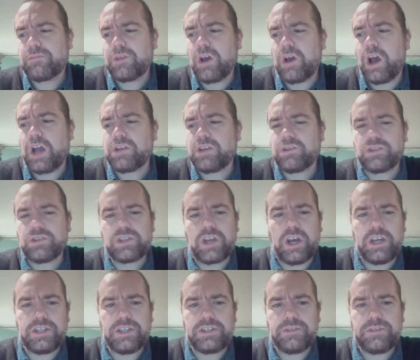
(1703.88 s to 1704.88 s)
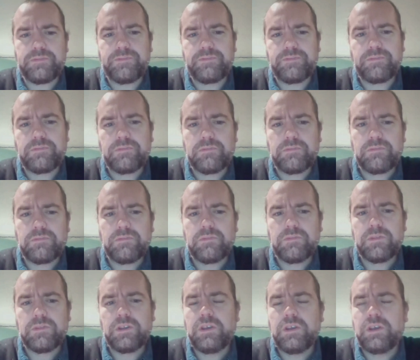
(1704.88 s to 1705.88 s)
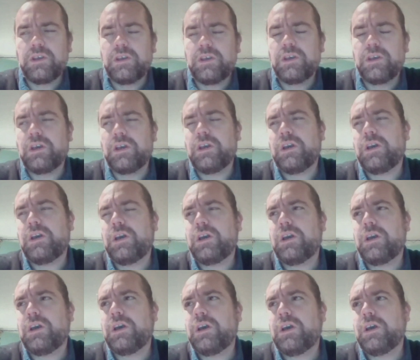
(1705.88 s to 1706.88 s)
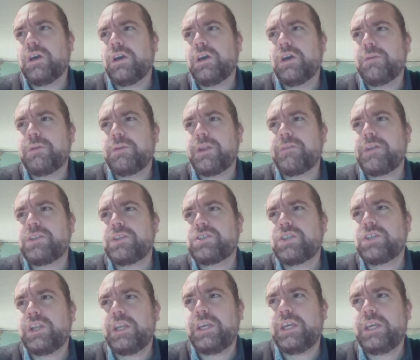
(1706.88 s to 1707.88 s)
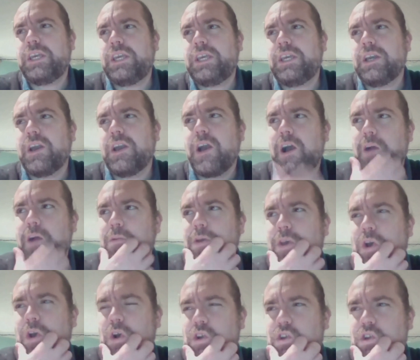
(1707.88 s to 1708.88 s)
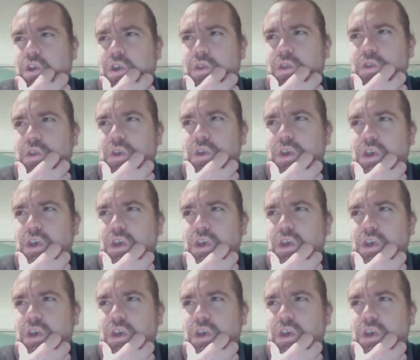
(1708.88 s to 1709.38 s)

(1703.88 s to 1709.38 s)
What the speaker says: IDOS guys. But eventually we got to